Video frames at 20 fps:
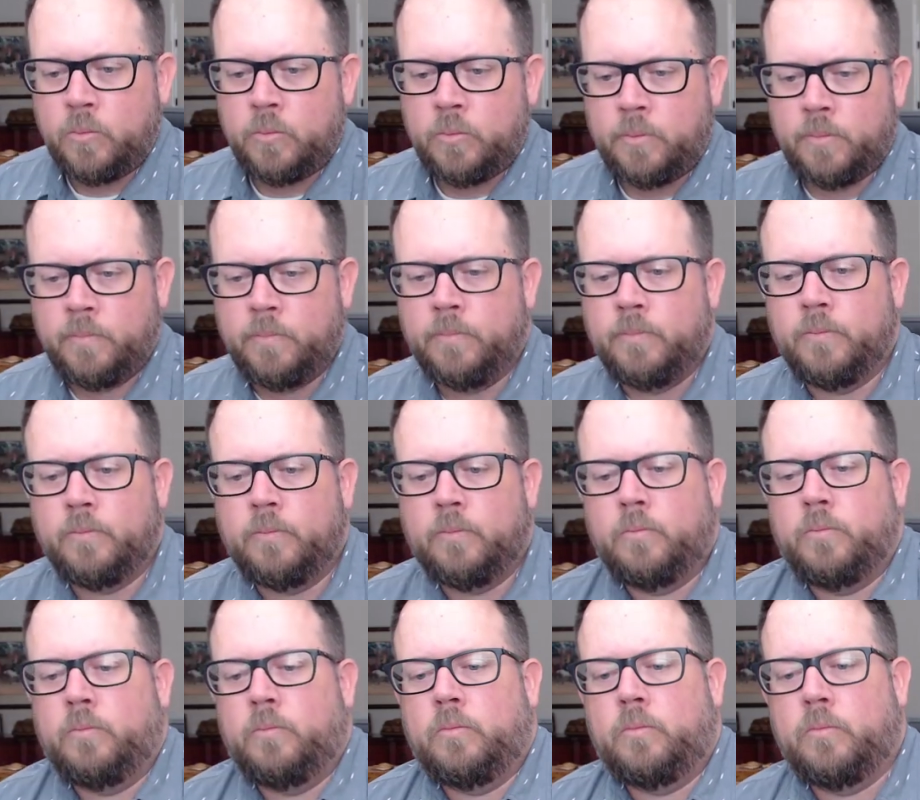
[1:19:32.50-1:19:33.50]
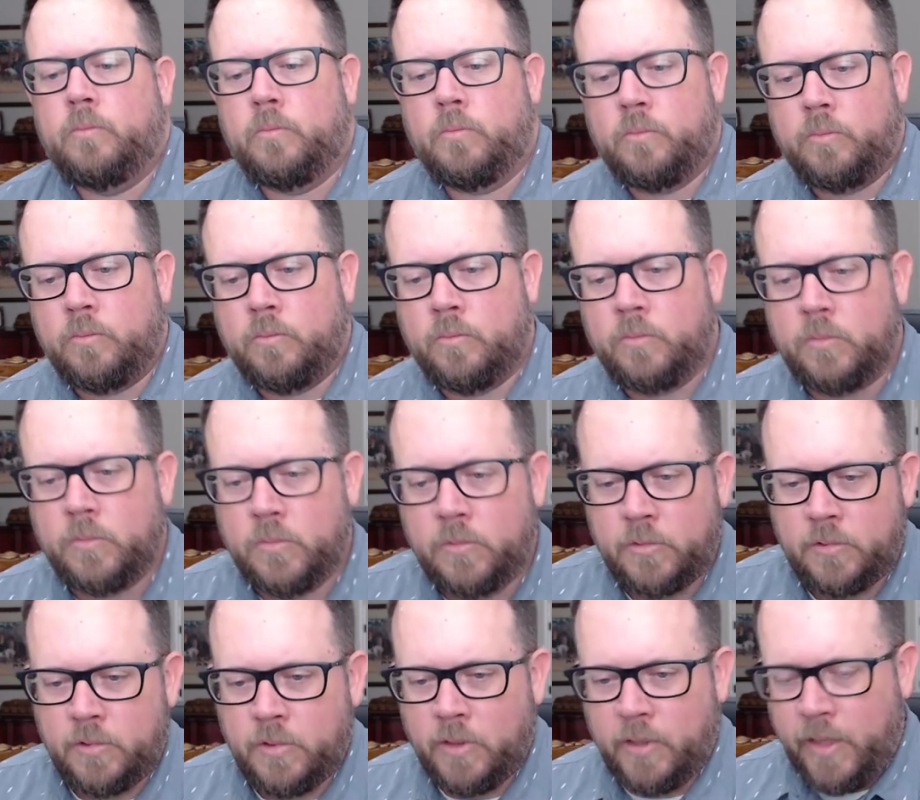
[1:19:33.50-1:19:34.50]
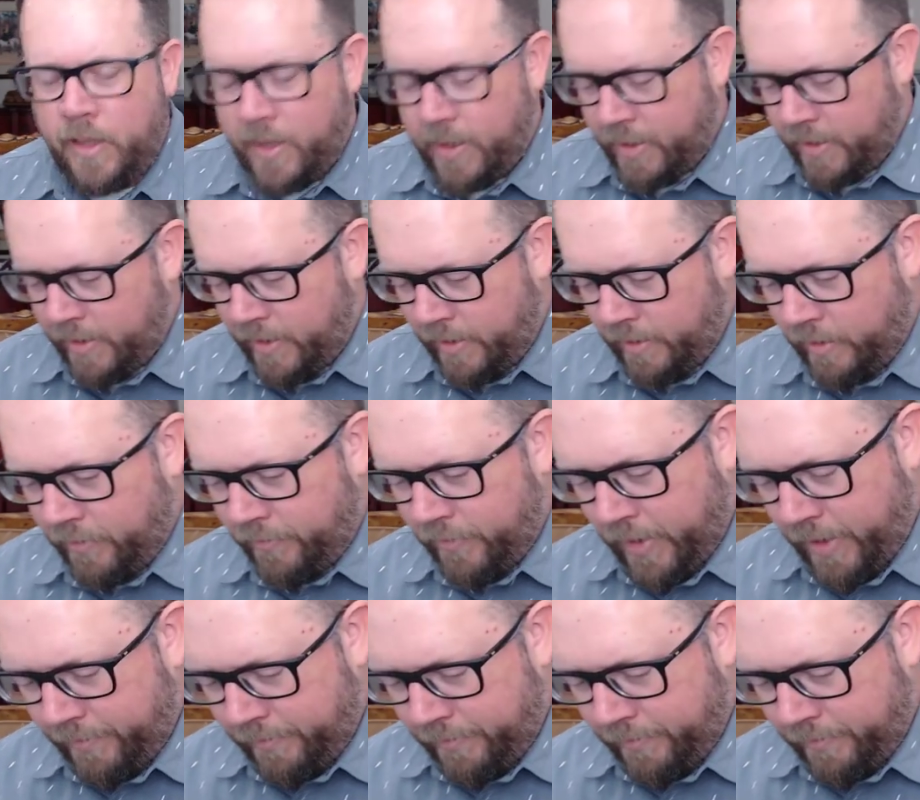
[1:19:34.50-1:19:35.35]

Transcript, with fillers: Hmm. Yeah, I love that